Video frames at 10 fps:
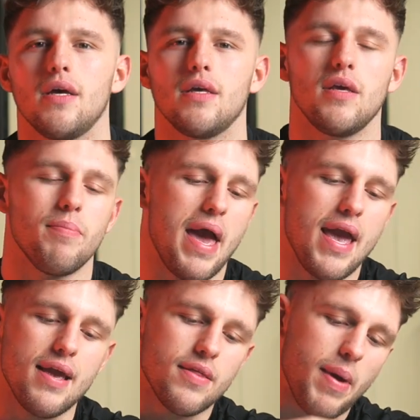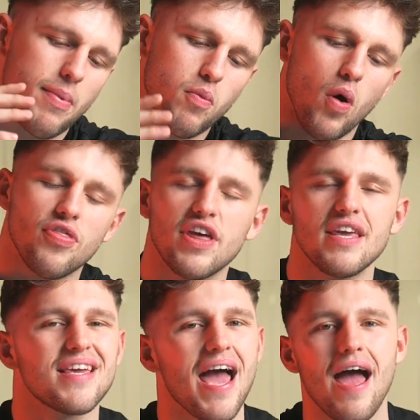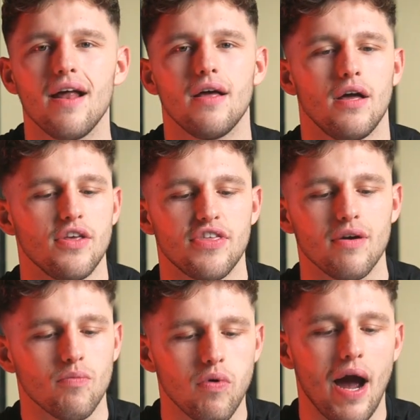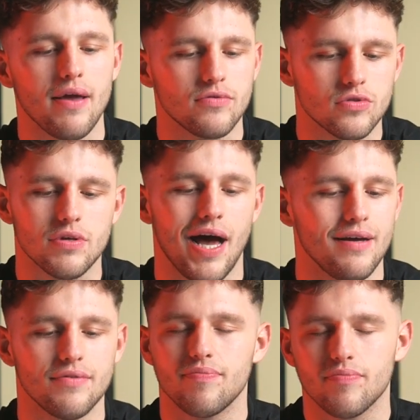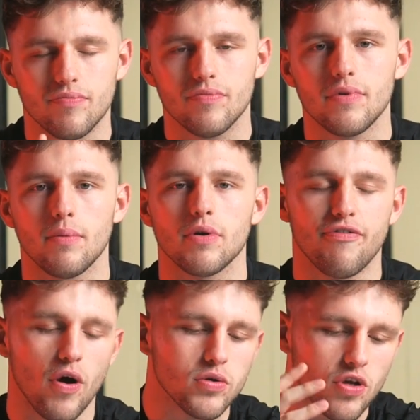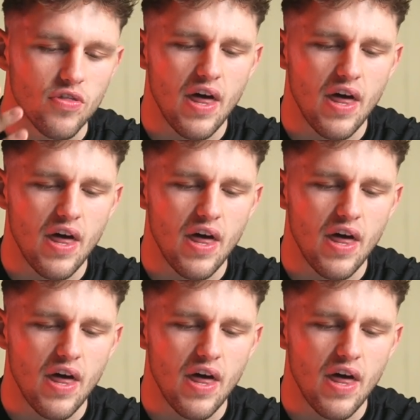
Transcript: There may be one thing you get and you think, right, that I'm going to focus on